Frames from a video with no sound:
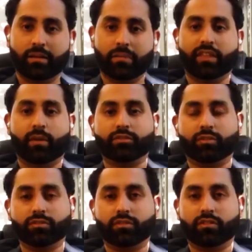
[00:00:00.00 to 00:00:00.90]
And that was
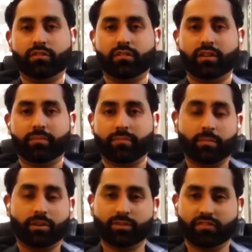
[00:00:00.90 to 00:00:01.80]
also,
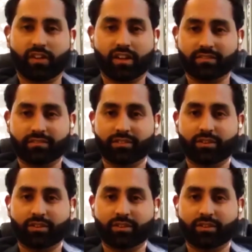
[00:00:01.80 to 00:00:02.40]
it was a fun,